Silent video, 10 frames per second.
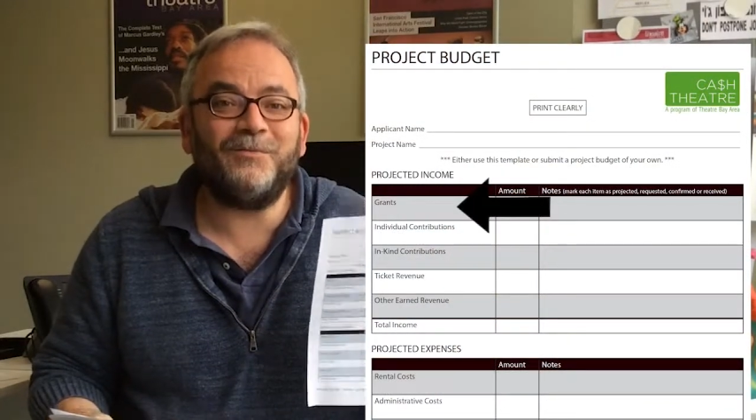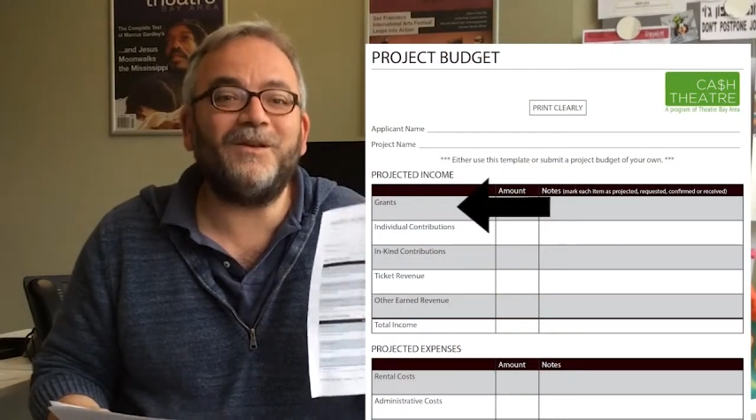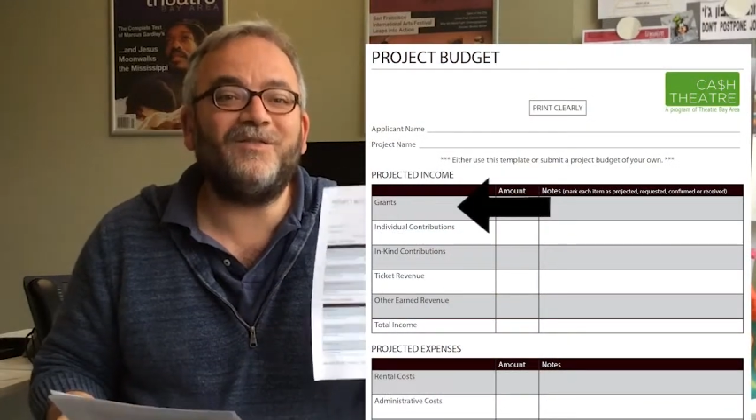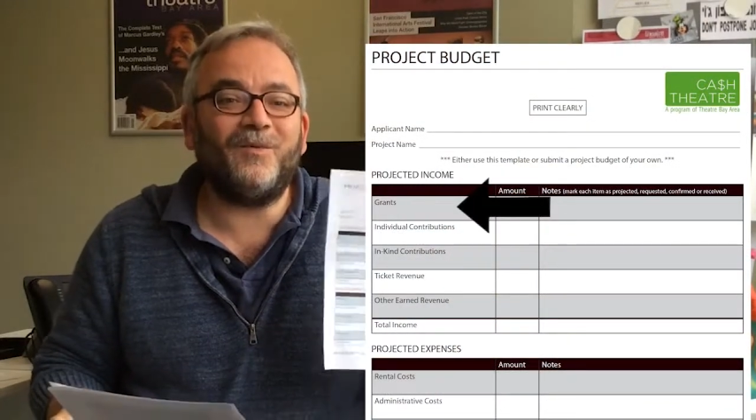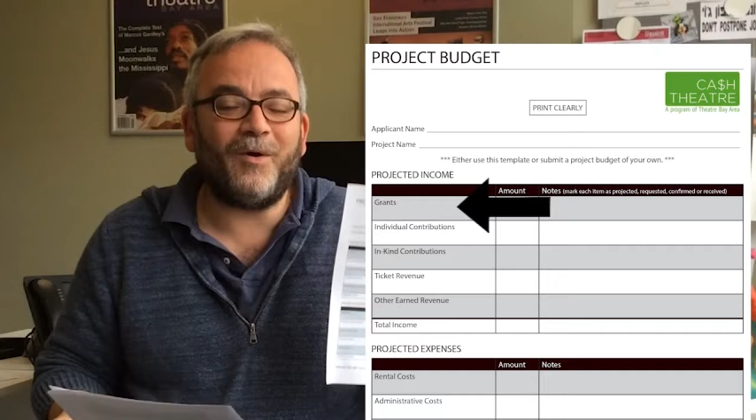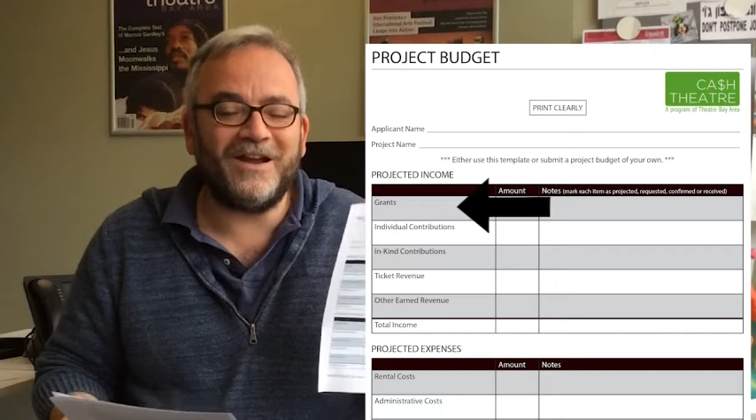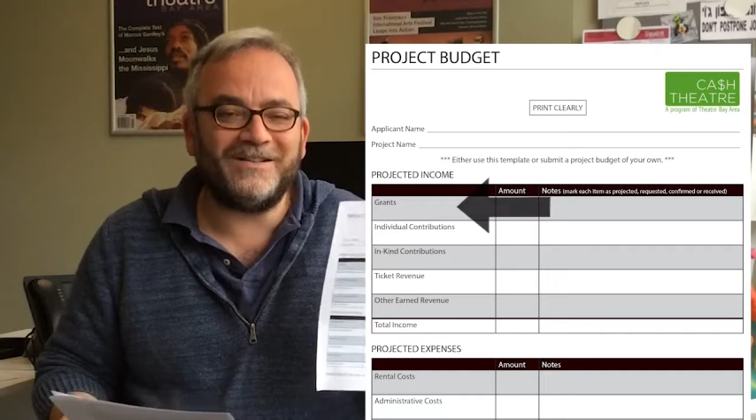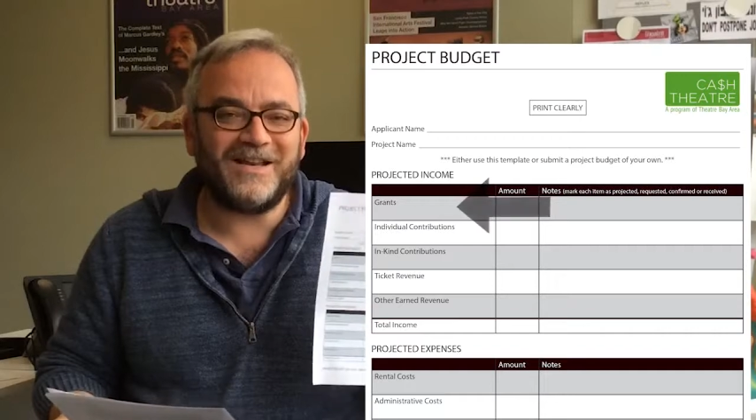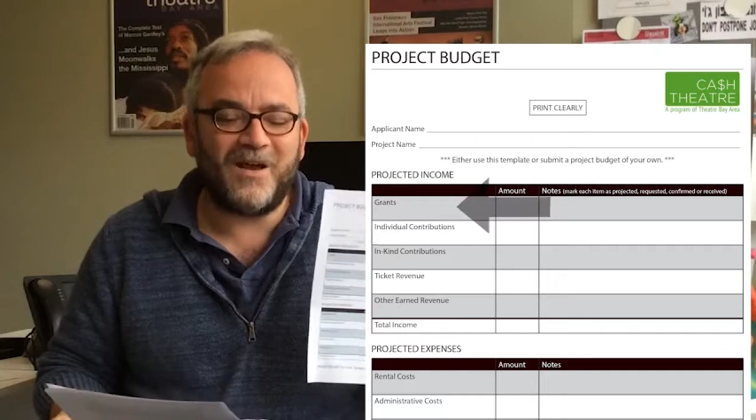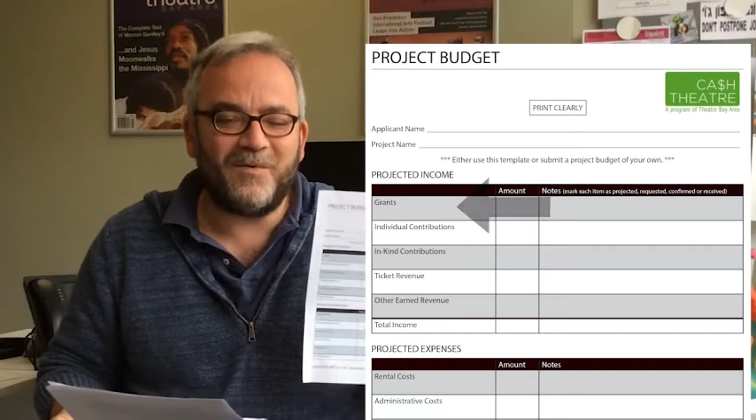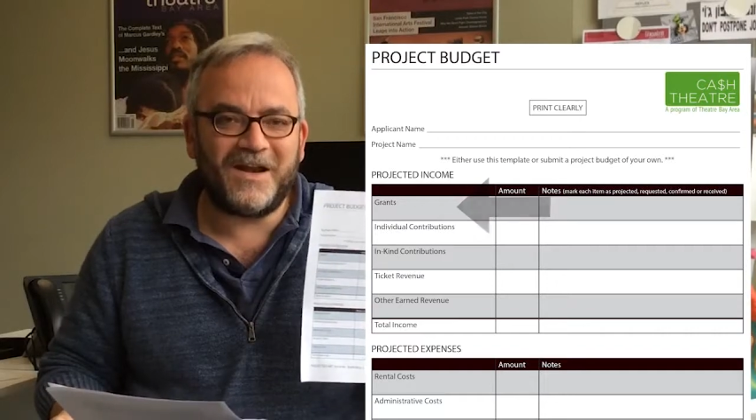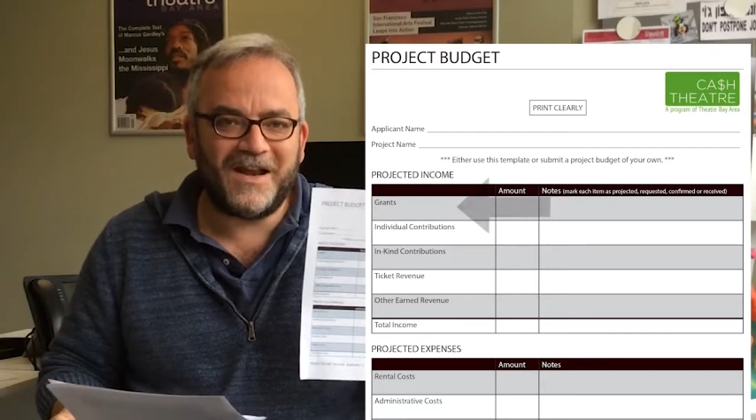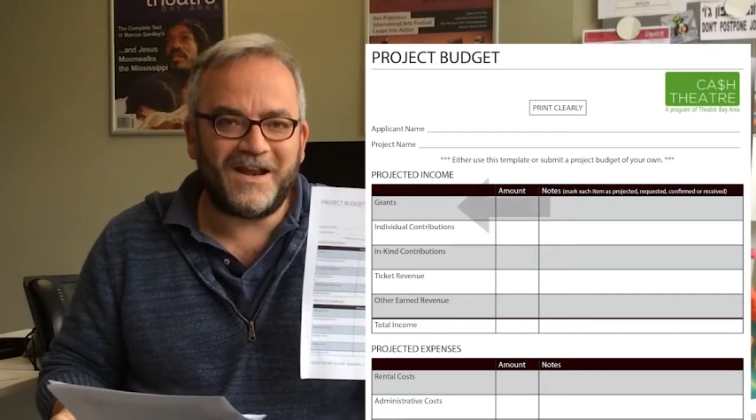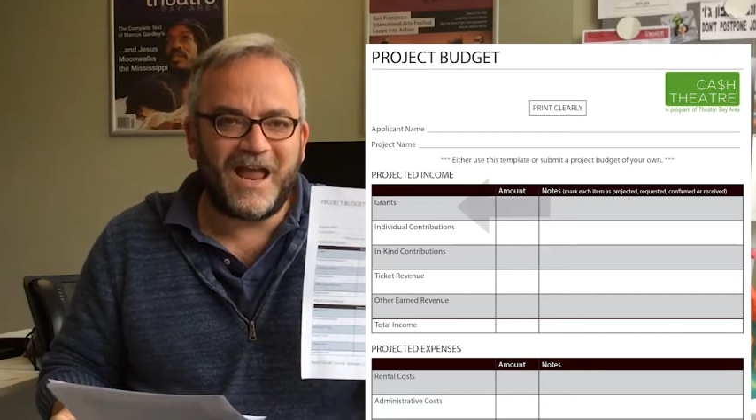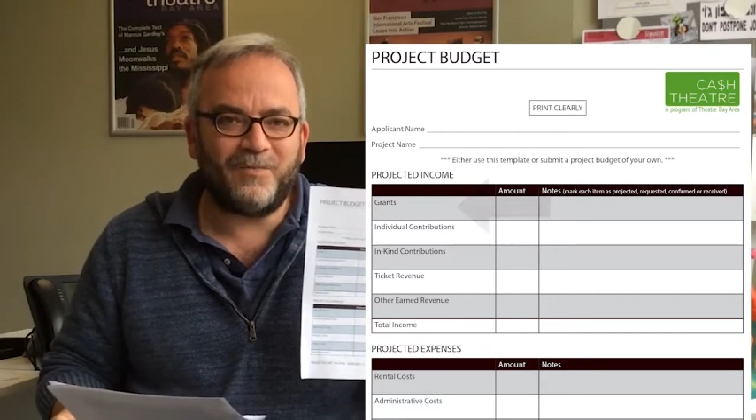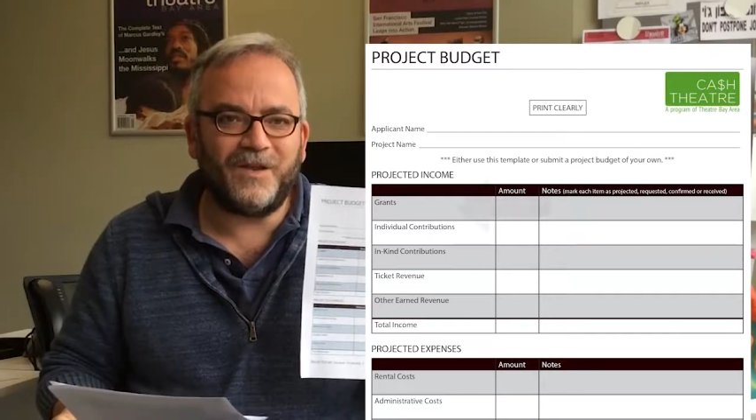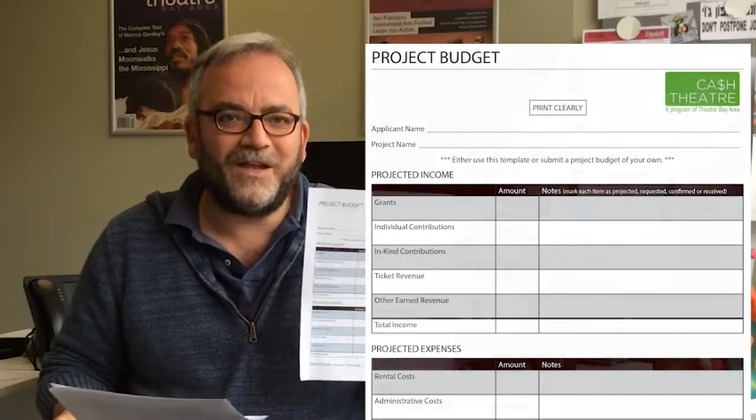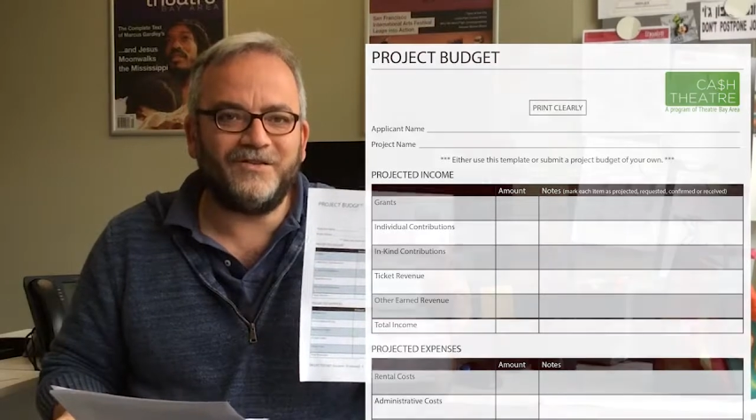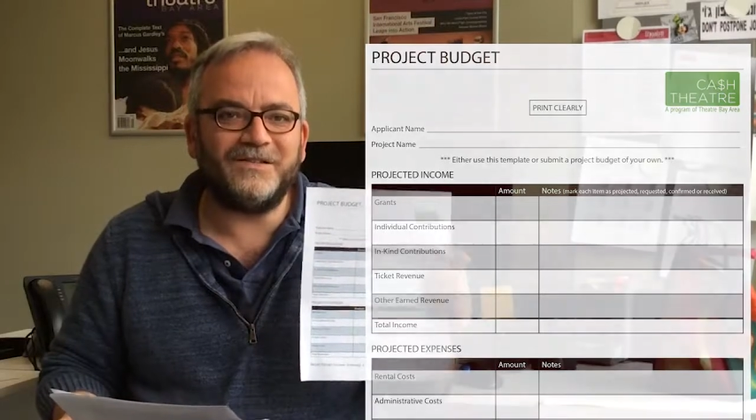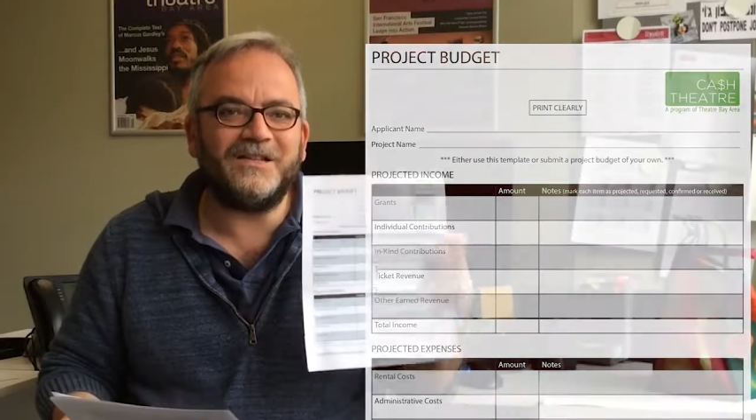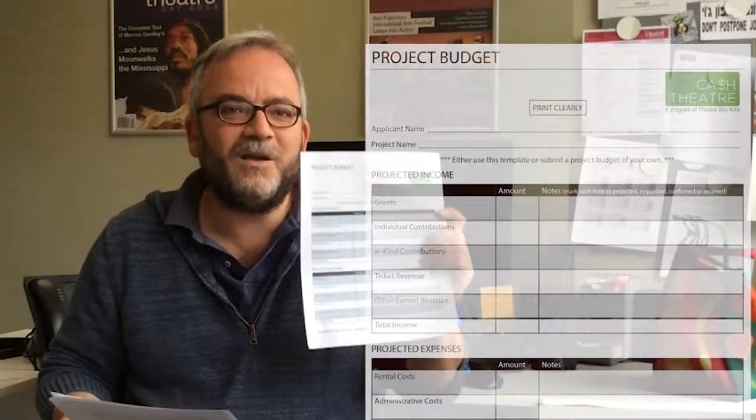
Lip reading: You'd be surprised how many applications